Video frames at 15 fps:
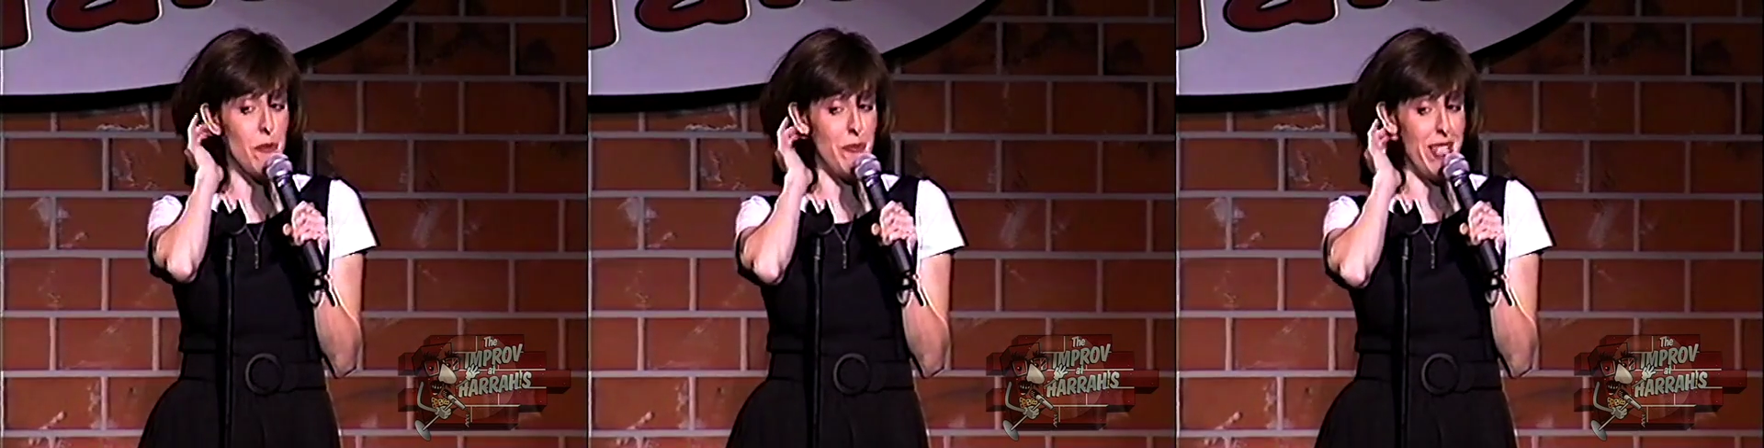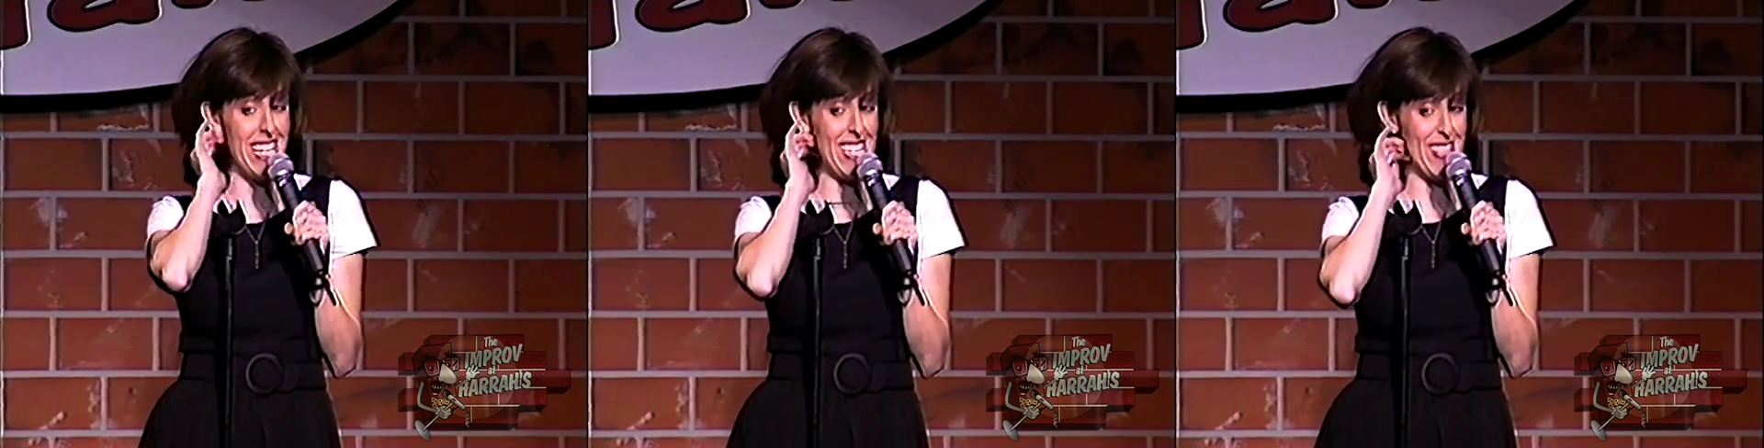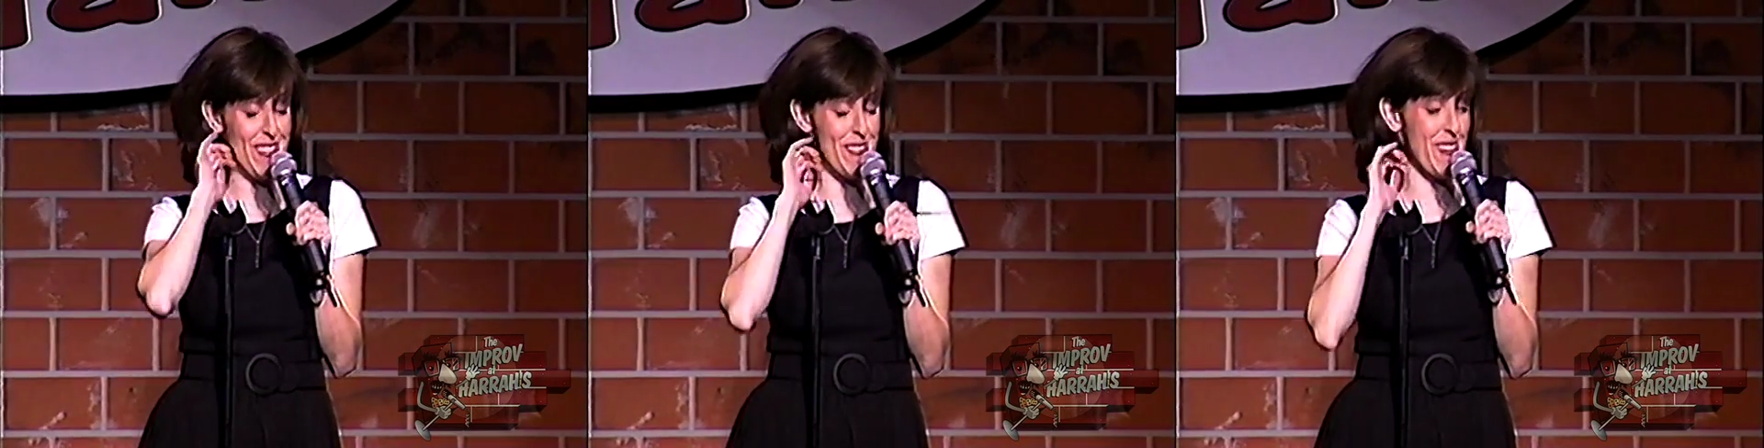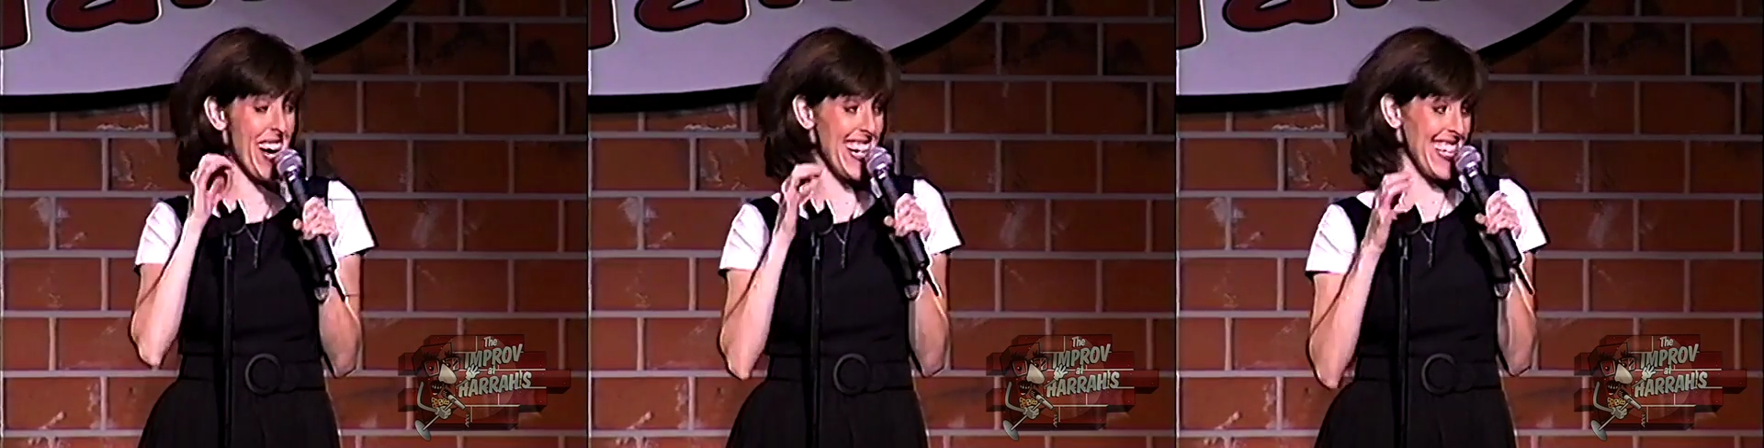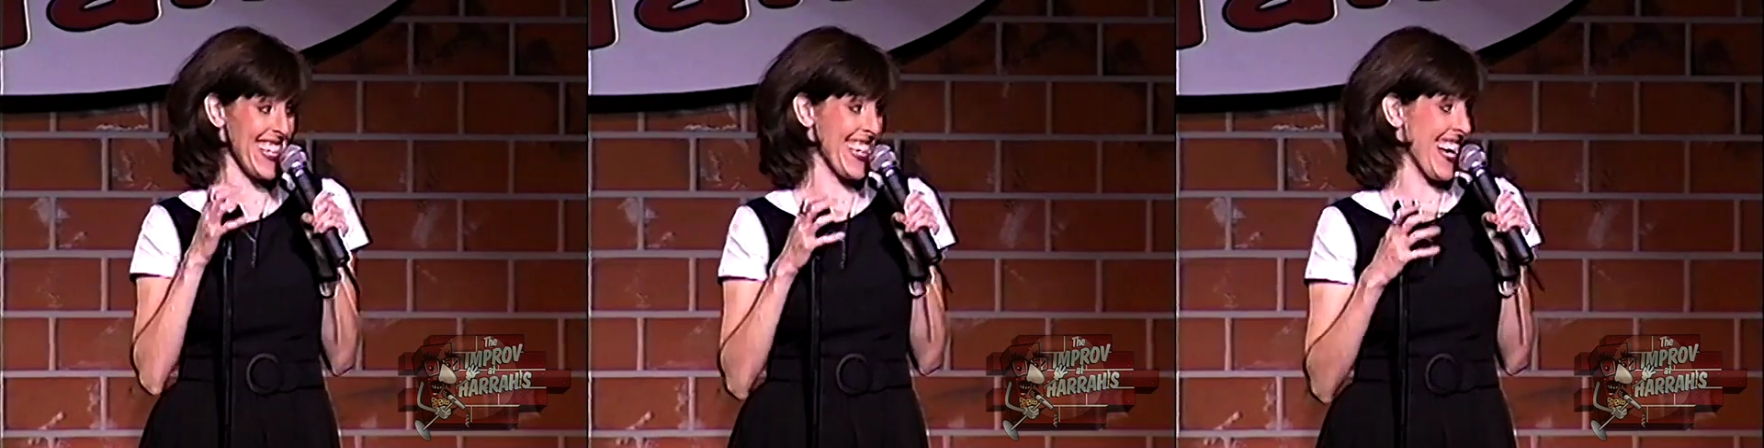be in the
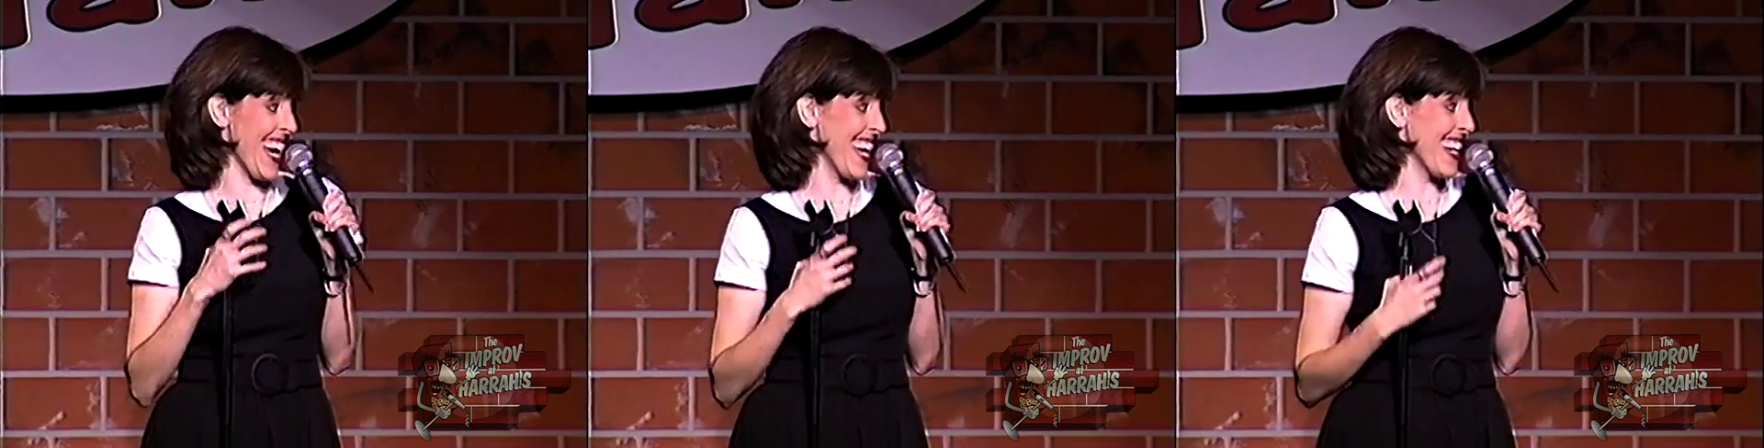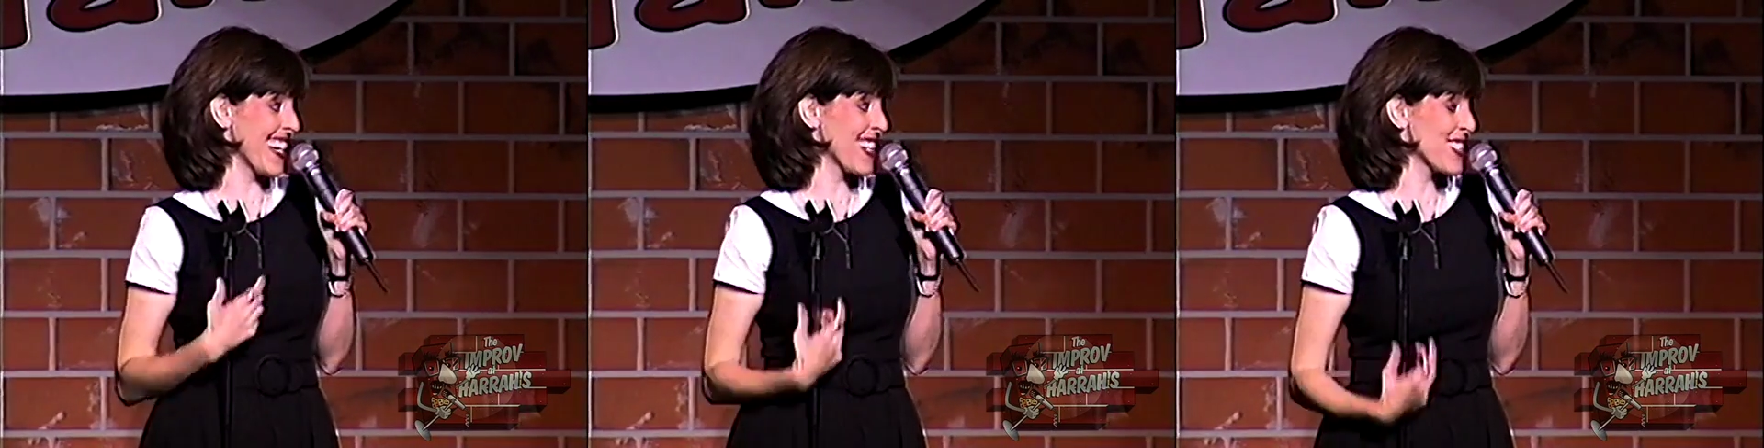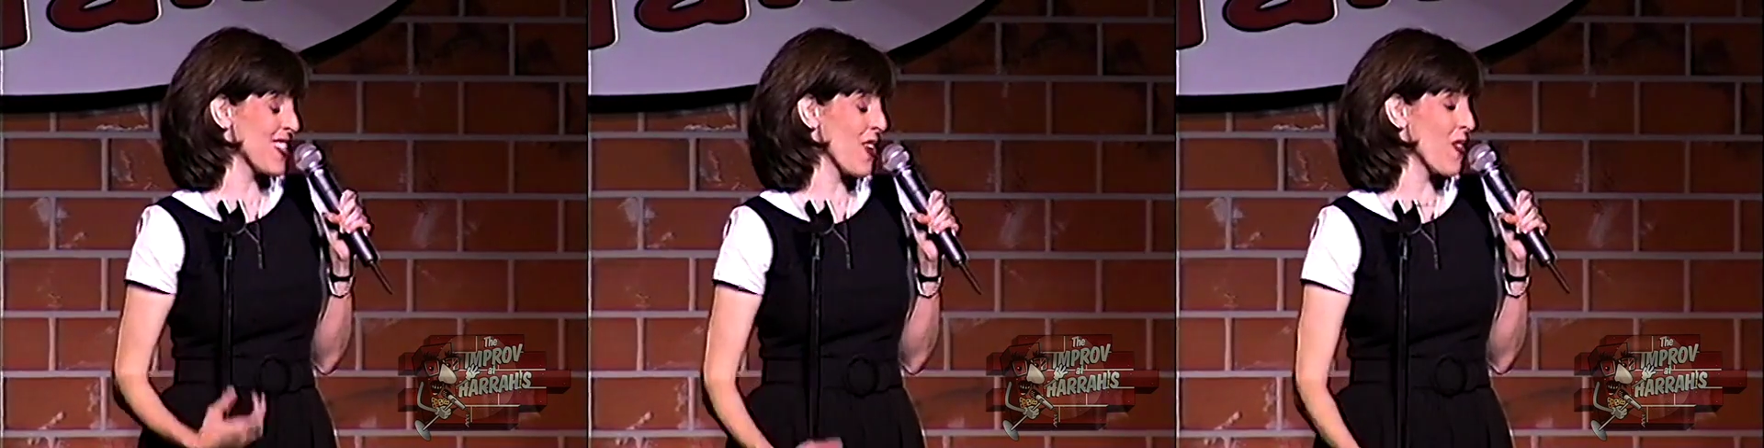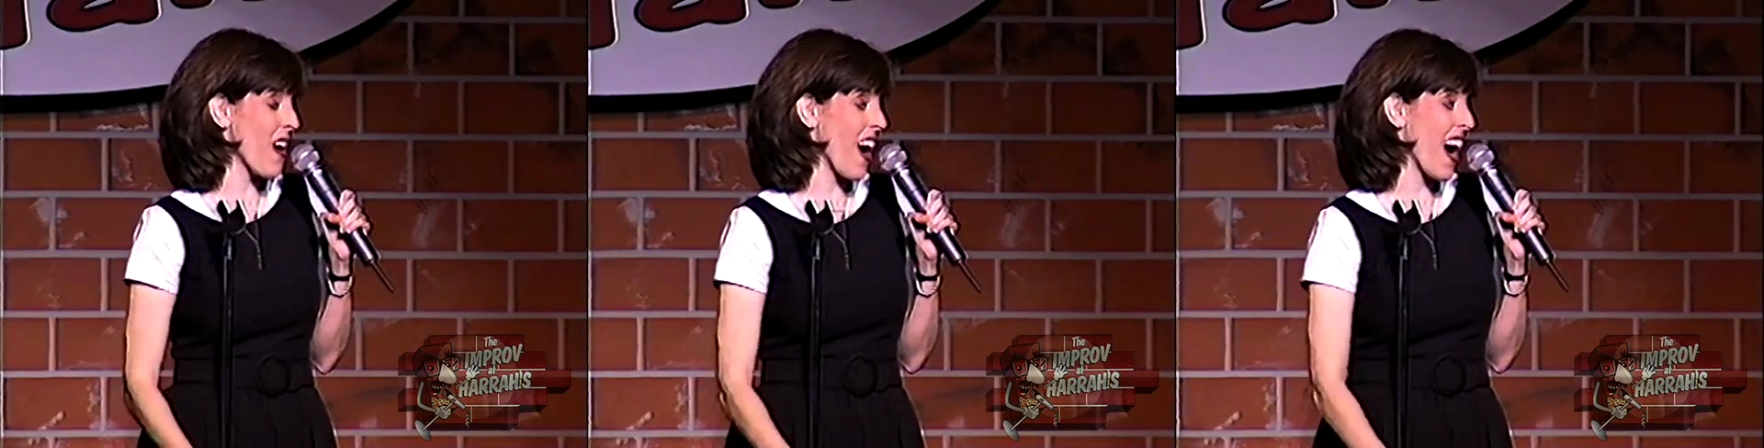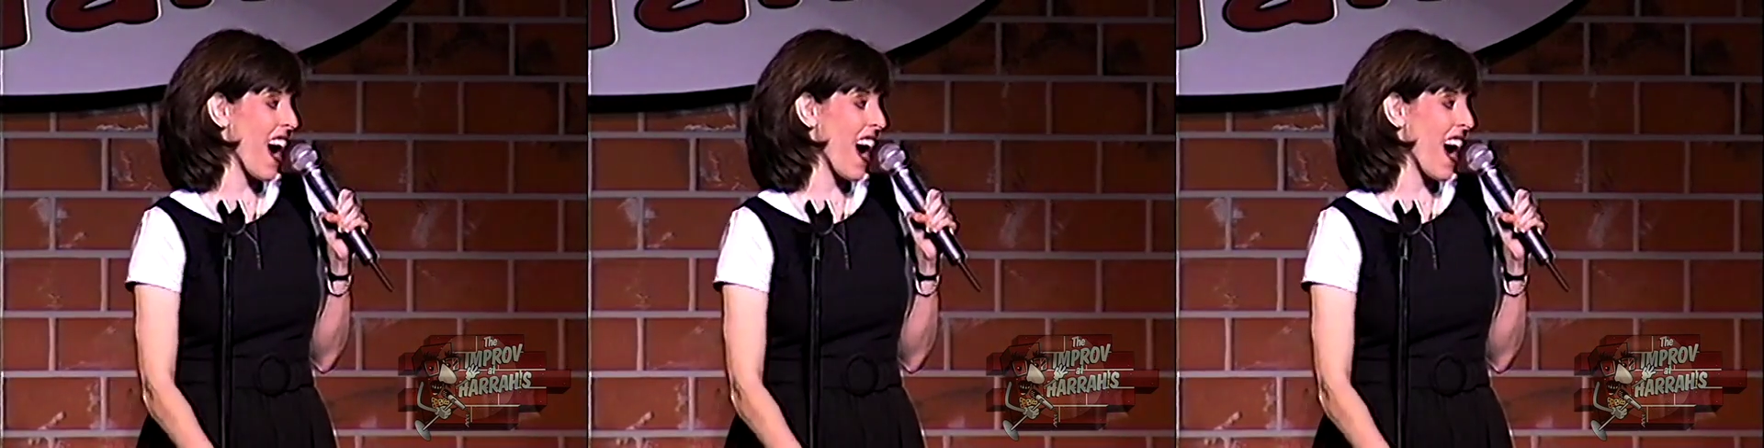wedding cake. So